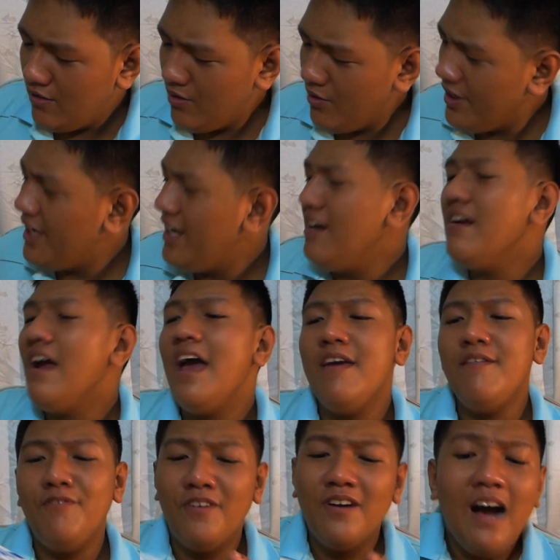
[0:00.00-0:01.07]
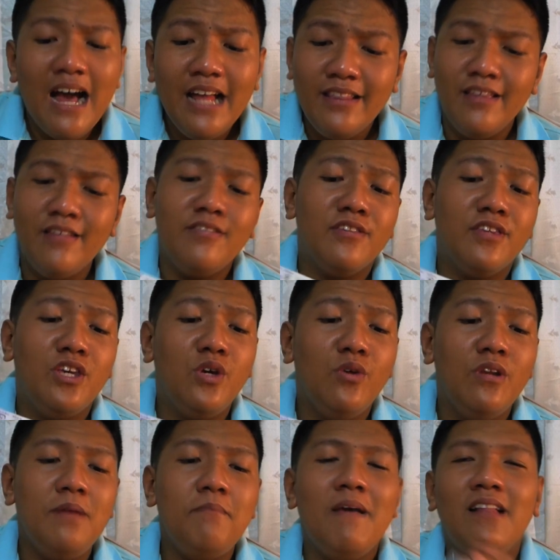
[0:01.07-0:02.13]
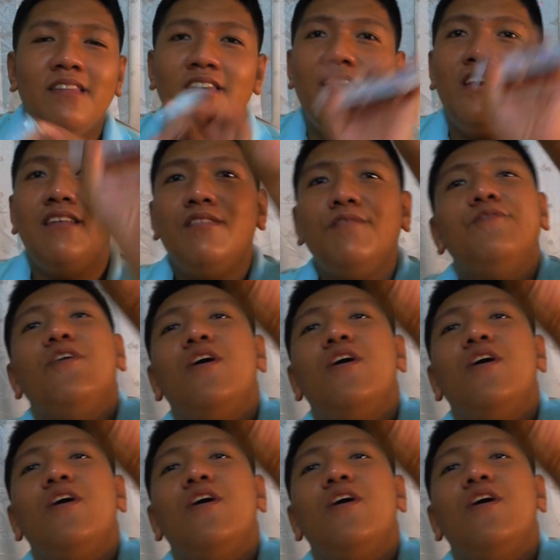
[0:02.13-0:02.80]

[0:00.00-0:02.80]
So here I've got this cutie melty kiss